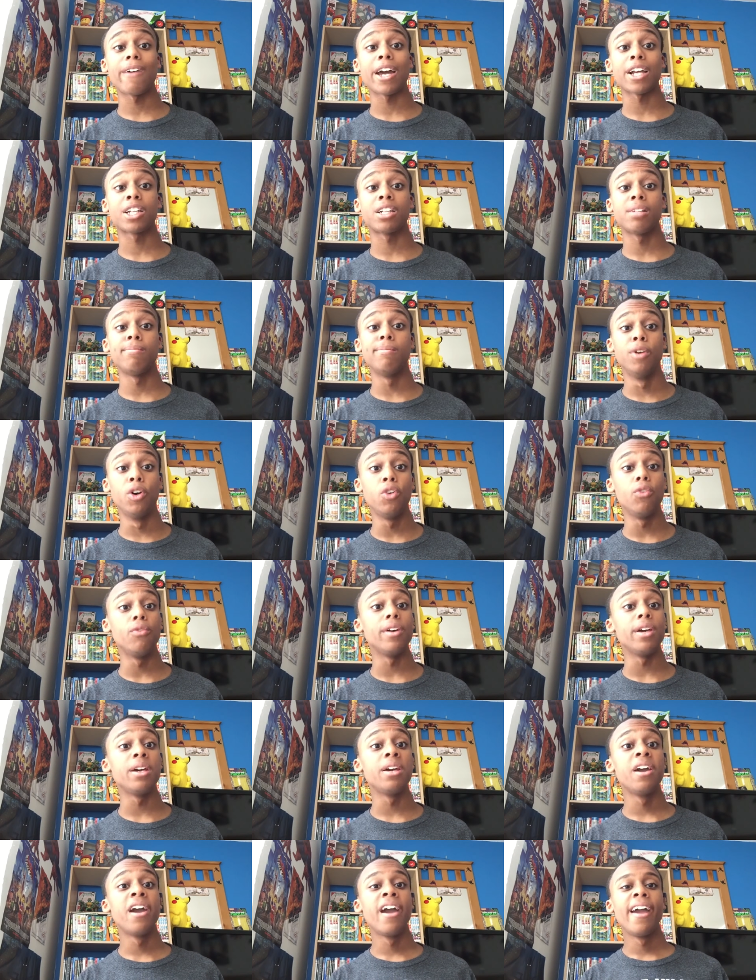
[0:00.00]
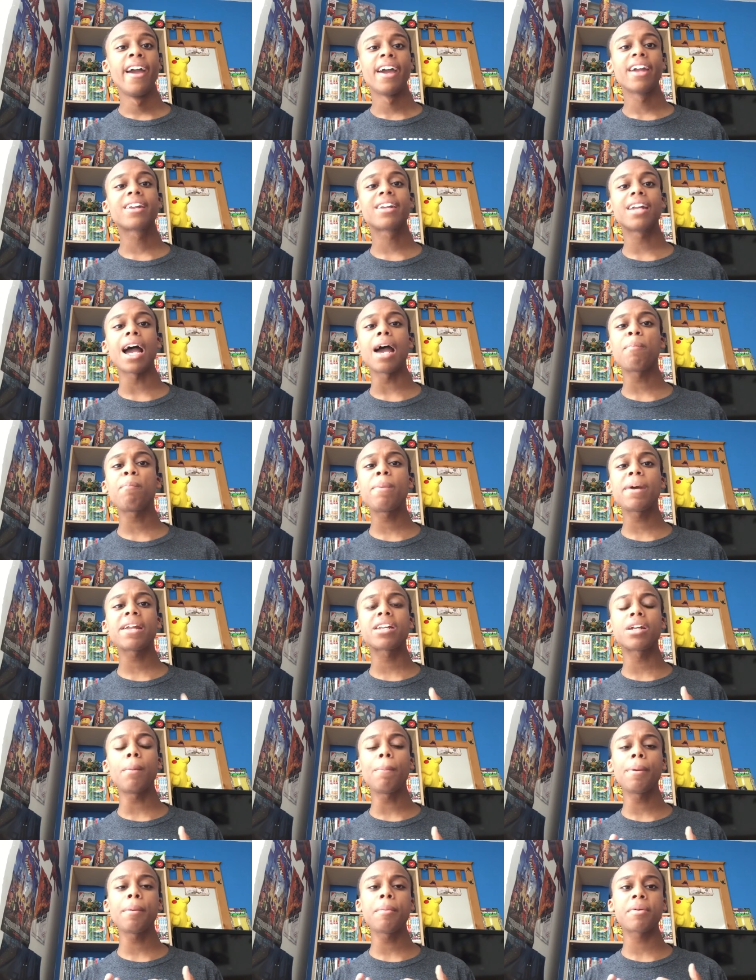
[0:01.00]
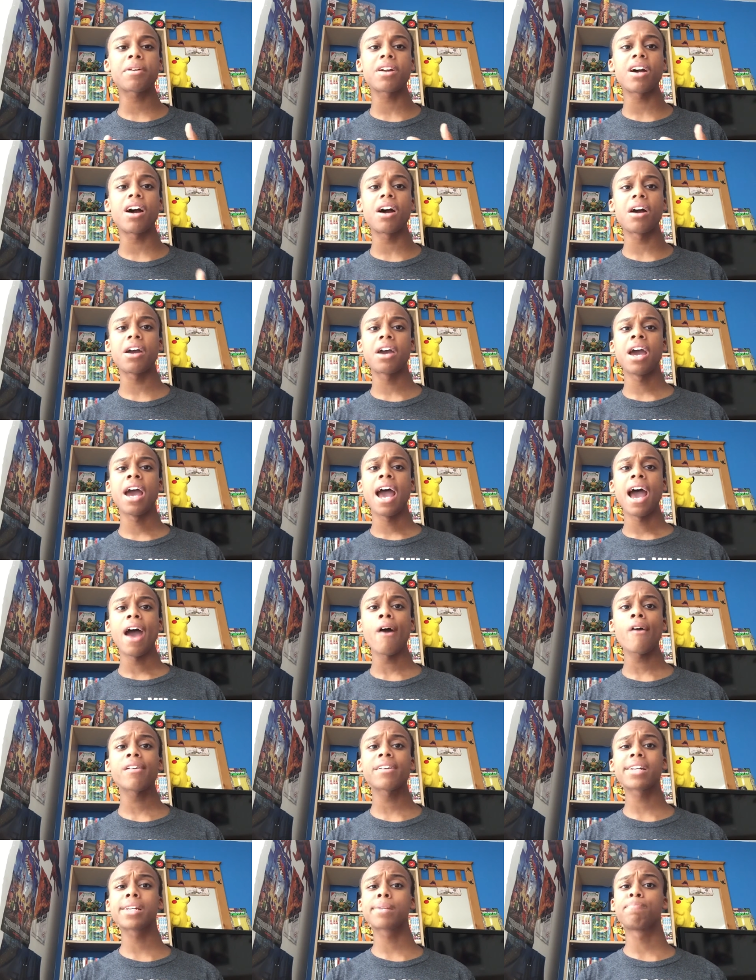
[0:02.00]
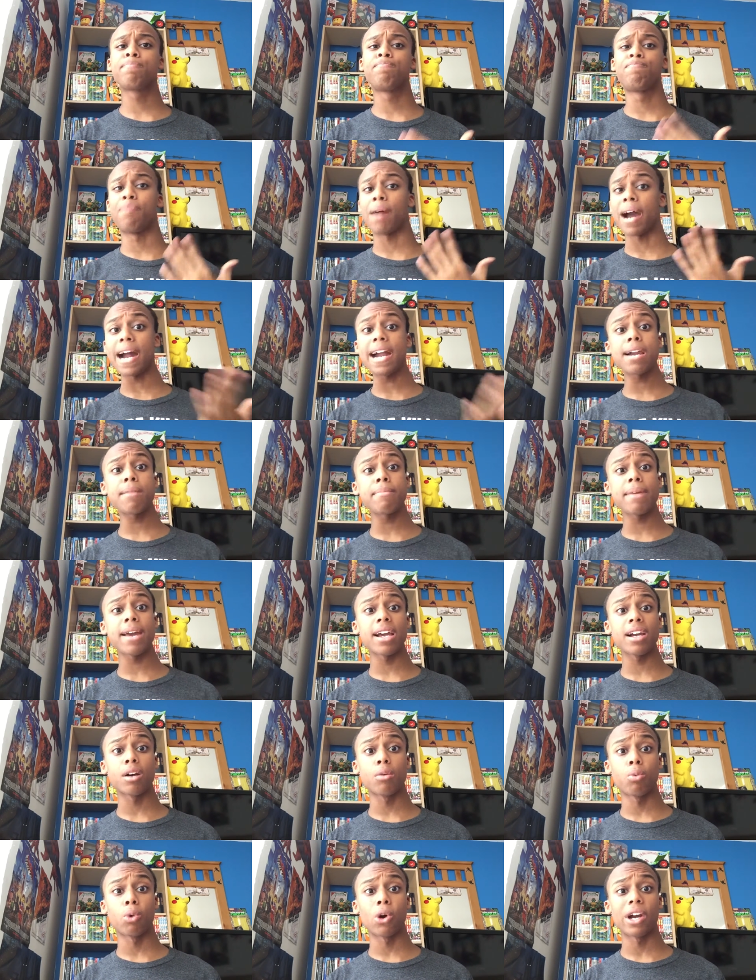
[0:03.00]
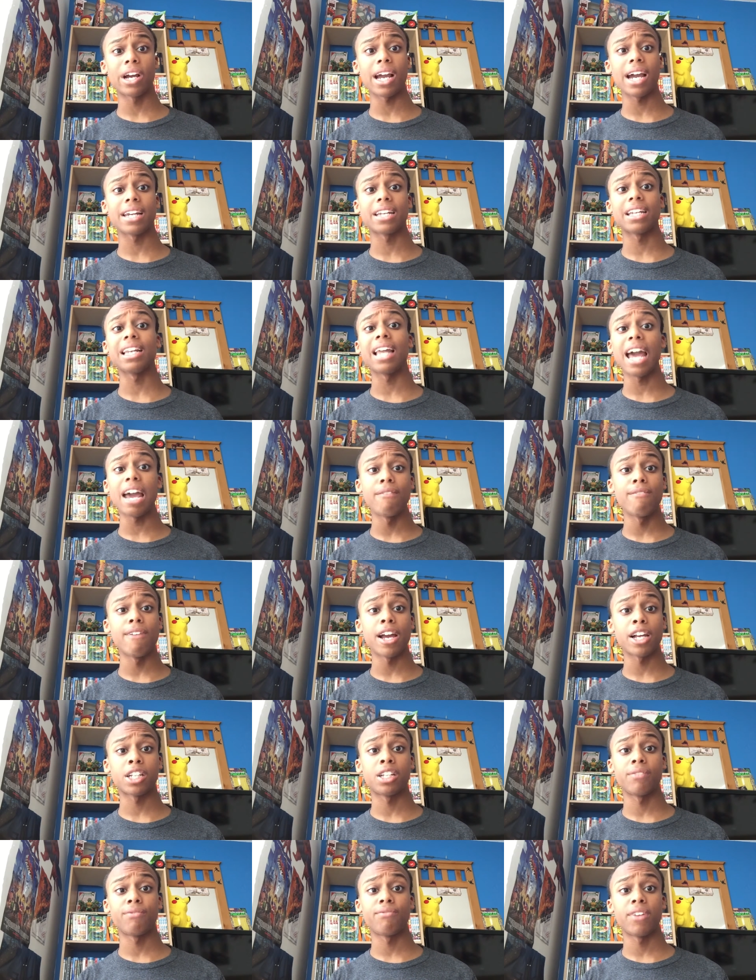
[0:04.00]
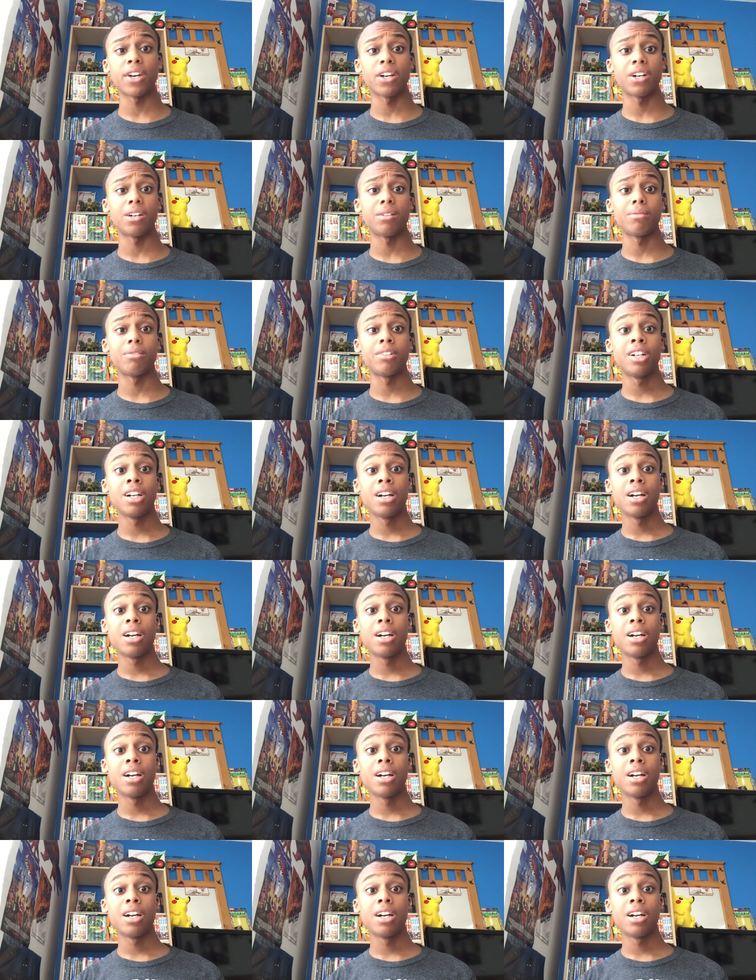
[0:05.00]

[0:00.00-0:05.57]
action movie? I bet some people thought, how could Spider Man could work as a live action film?